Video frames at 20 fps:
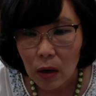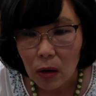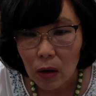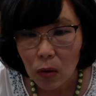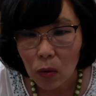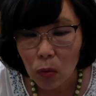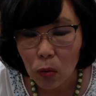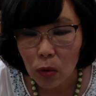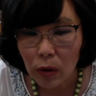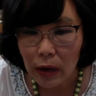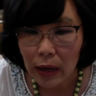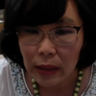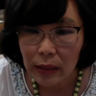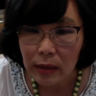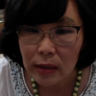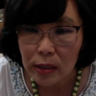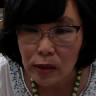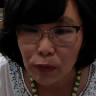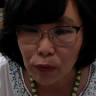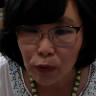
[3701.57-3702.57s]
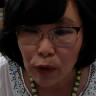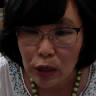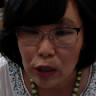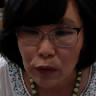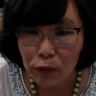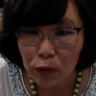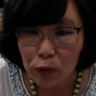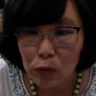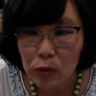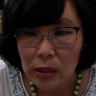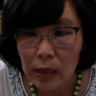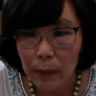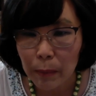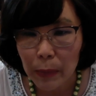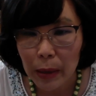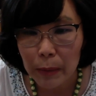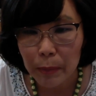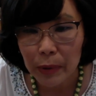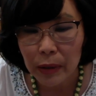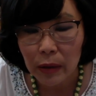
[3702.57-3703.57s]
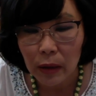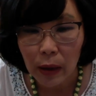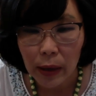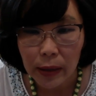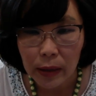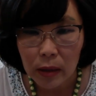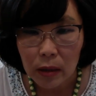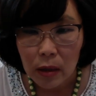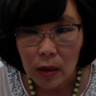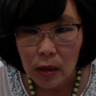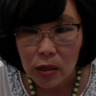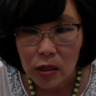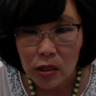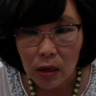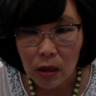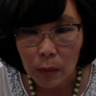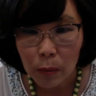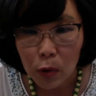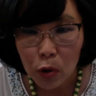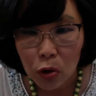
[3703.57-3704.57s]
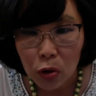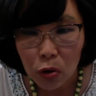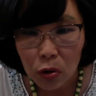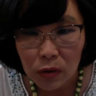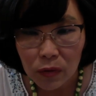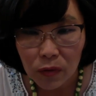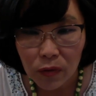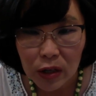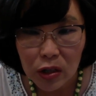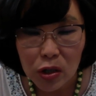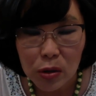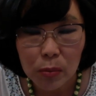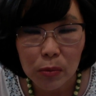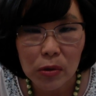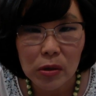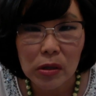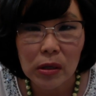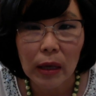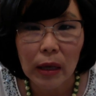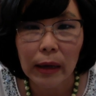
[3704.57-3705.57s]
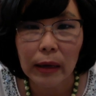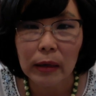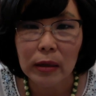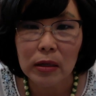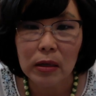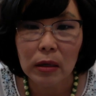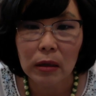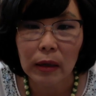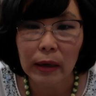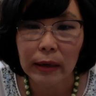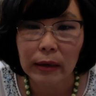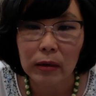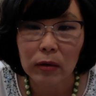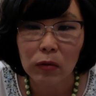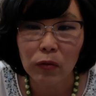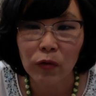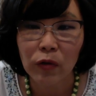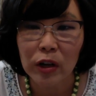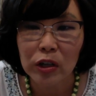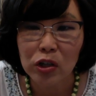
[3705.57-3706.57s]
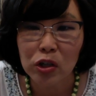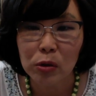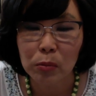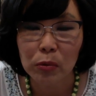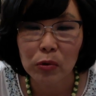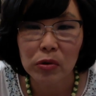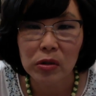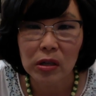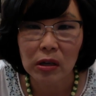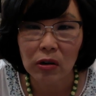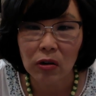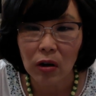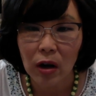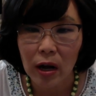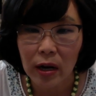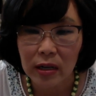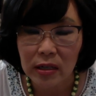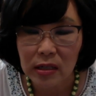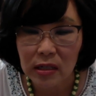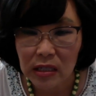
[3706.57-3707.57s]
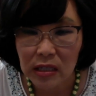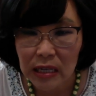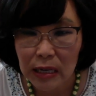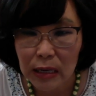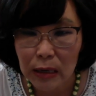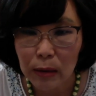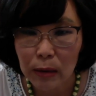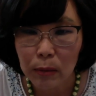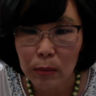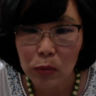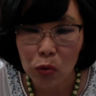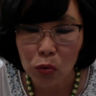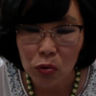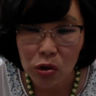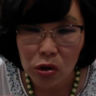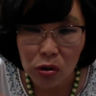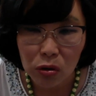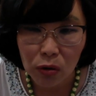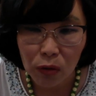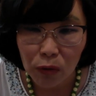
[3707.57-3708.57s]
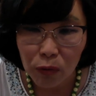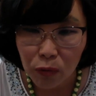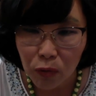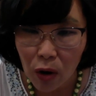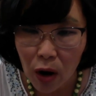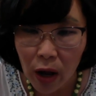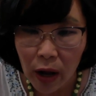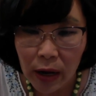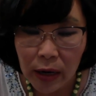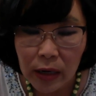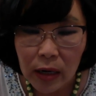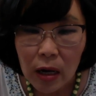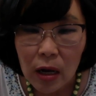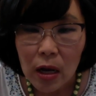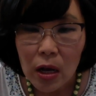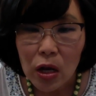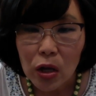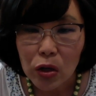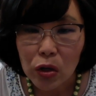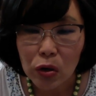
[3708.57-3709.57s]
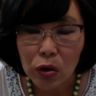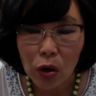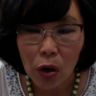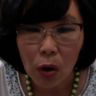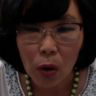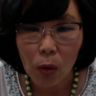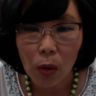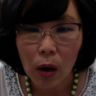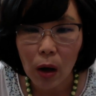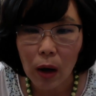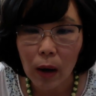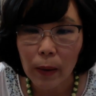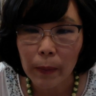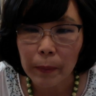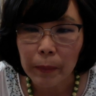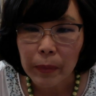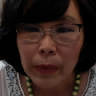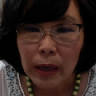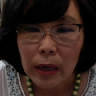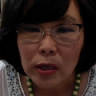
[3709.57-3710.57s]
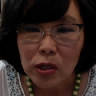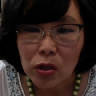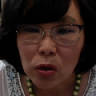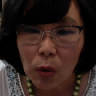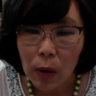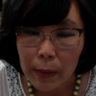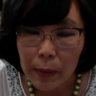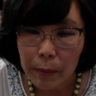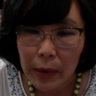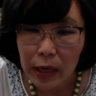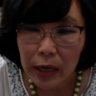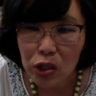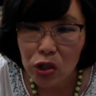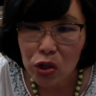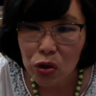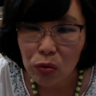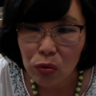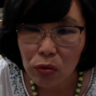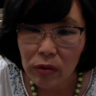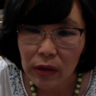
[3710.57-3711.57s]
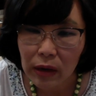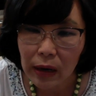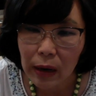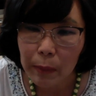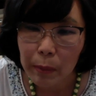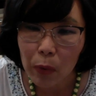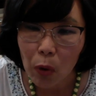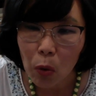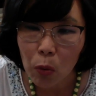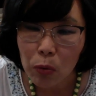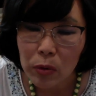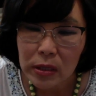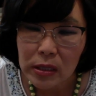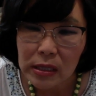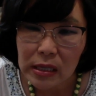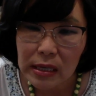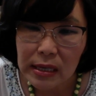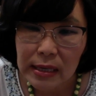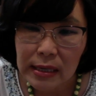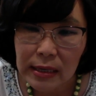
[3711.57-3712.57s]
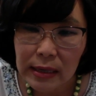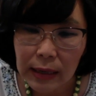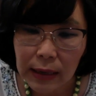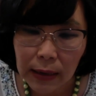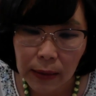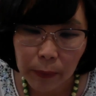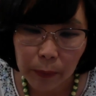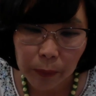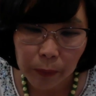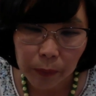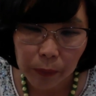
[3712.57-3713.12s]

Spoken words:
or at least fresh fruits and maybe like some cooked vegetables, like vegetables that are kind of steamed or stir fried, so I make sure that I'm always eating